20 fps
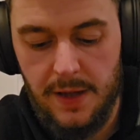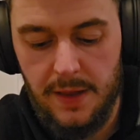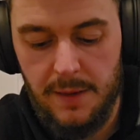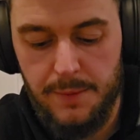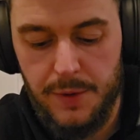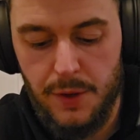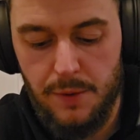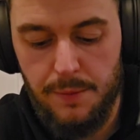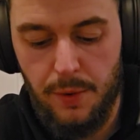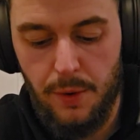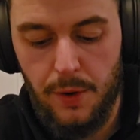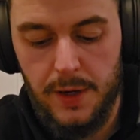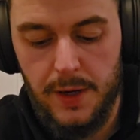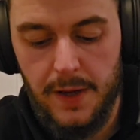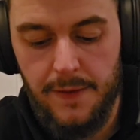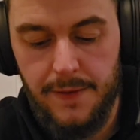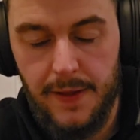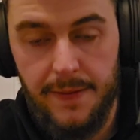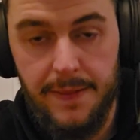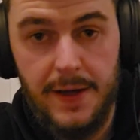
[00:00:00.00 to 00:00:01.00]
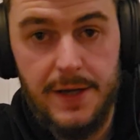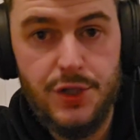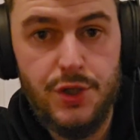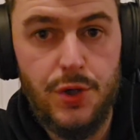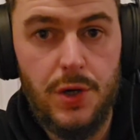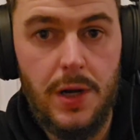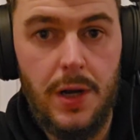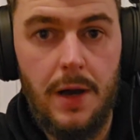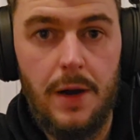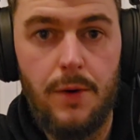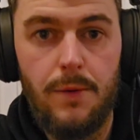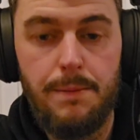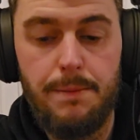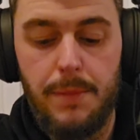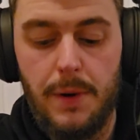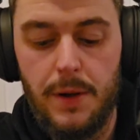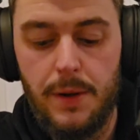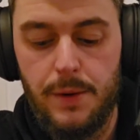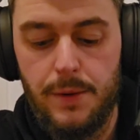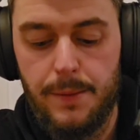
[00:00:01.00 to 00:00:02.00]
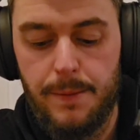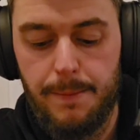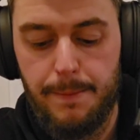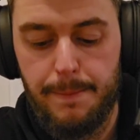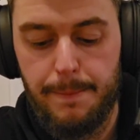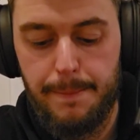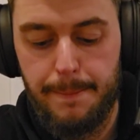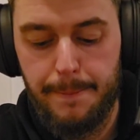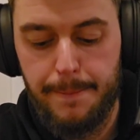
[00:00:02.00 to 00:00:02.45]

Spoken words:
down the mute button, and then that should light up blue.